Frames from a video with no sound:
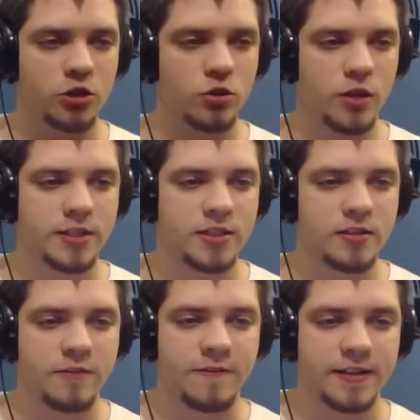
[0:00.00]
So
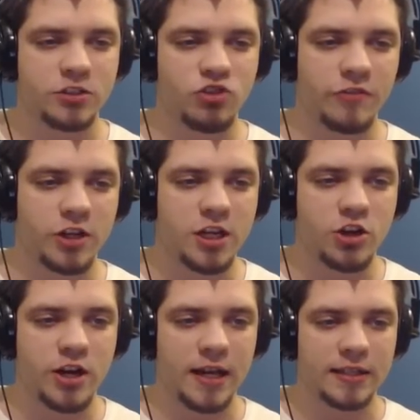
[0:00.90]
let's fast travel
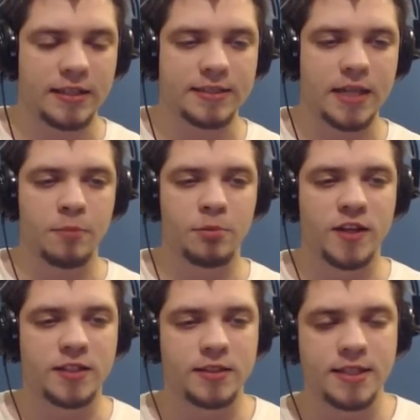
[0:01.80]
here and let's
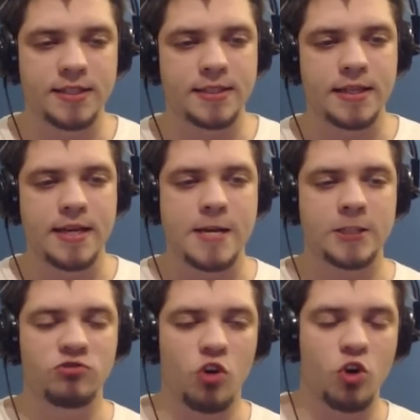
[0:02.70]
upgrade this
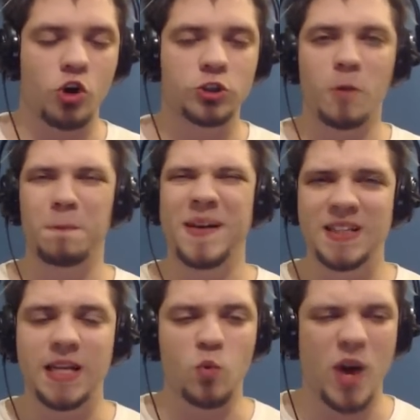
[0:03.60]
stronghold
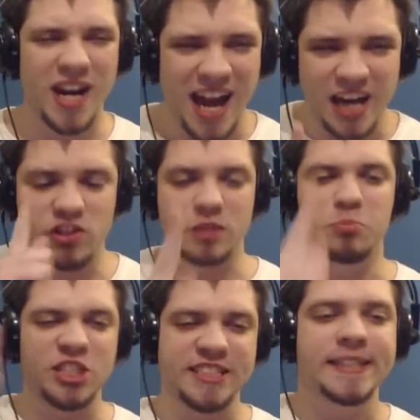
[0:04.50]
completely, 100%
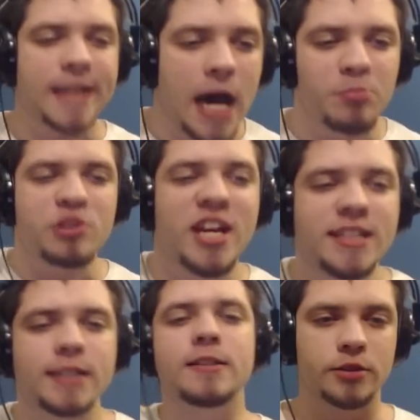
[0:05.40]

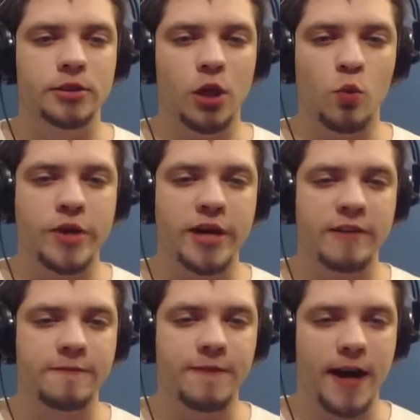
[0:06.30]
upgraded. So we
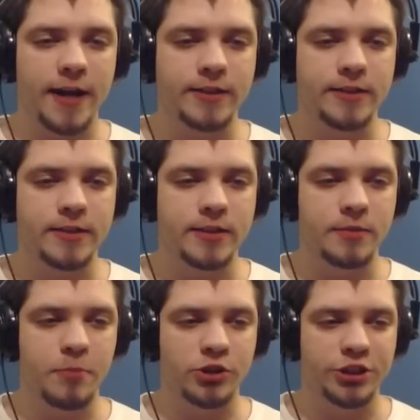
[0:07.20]
gotta find the
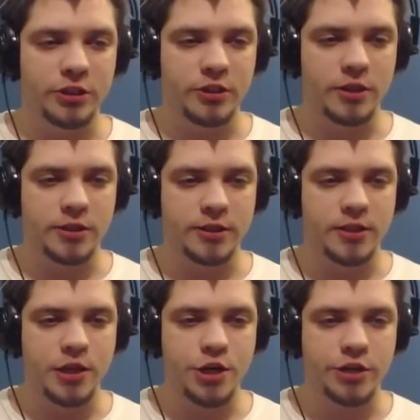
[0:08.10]
deposit. It is
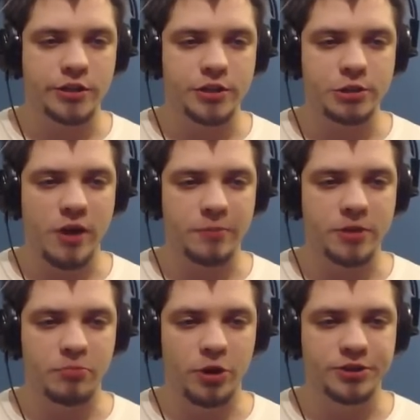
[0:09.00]
here, the
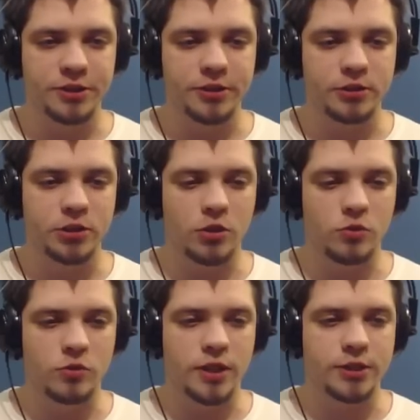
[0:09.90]
scrap deposit.
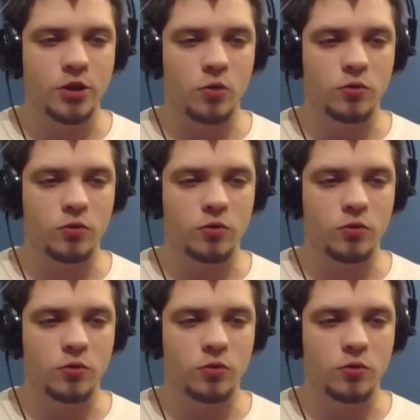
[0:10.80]
So let's go.